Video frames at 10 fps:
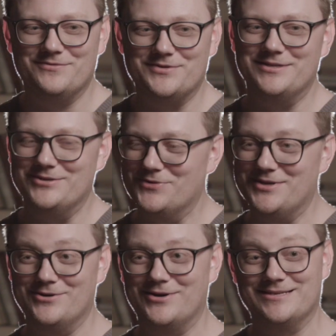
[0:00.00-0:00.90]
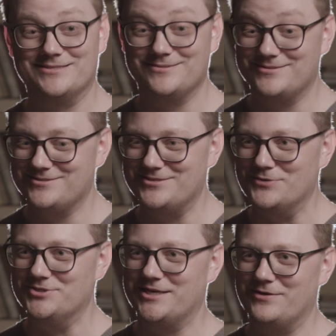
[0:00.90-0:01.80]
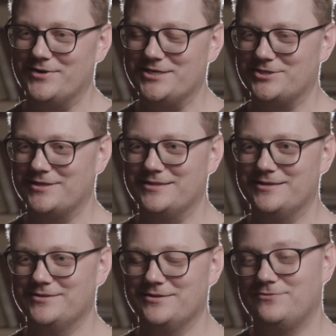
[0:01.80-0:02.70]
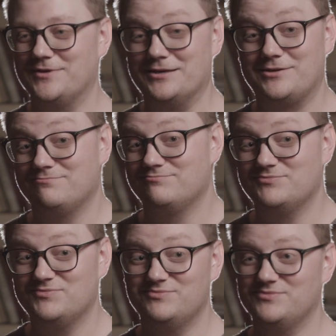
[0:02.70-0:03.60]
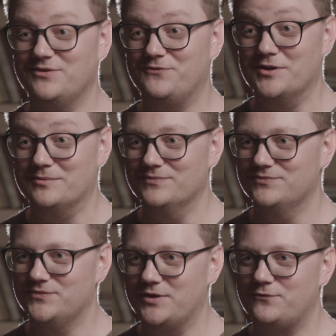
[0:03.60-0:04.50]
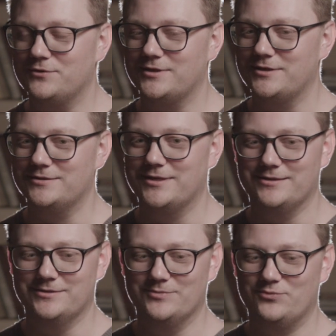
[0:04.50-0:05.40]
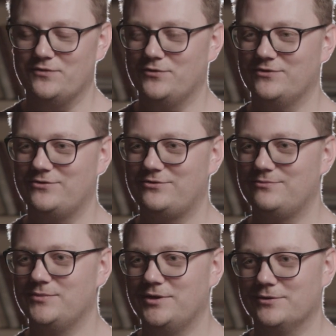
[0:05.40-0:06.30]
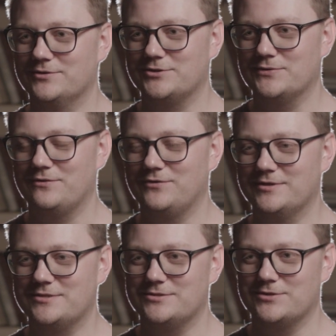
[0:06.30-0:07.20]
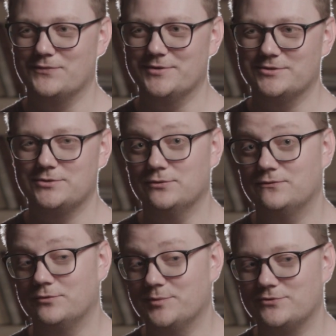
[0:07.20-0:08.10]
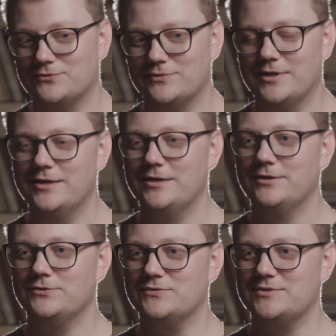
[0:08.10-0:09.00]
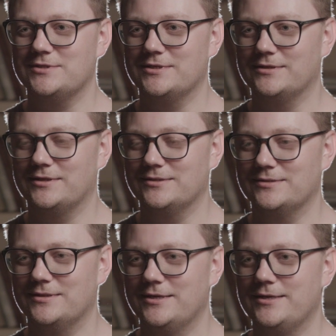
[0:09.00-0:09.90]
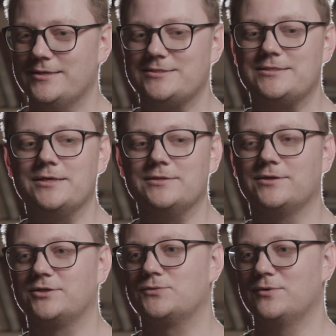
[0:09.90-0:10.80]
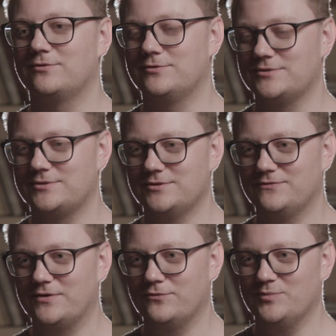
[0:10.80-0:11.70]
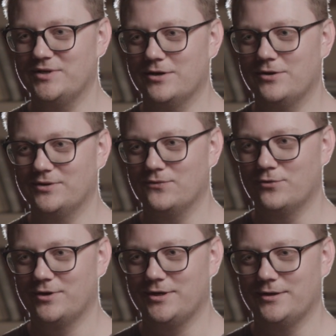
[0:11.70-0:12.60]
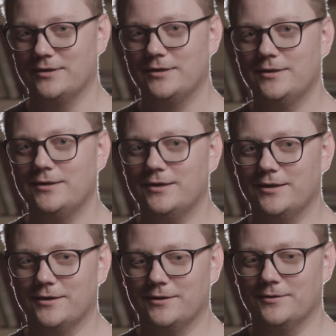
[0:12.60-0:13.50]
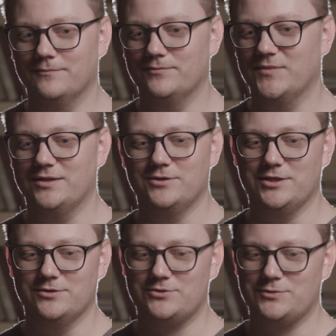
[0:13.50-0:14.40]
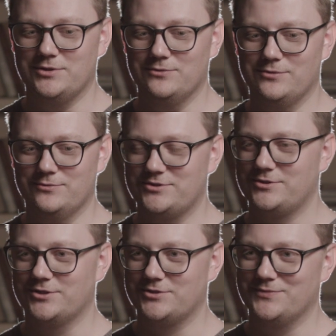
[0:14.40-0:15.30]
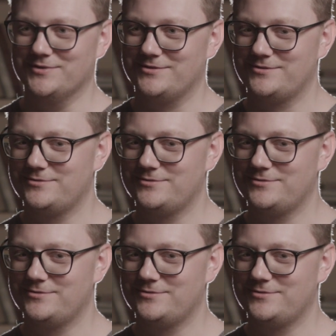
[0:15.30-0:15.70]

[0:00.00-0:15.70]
Every new year has new generation, and they think film differently than the previous year. So I think this is always good for me to see and stay in touch with, because if I would be only working in the industry, you lose touch with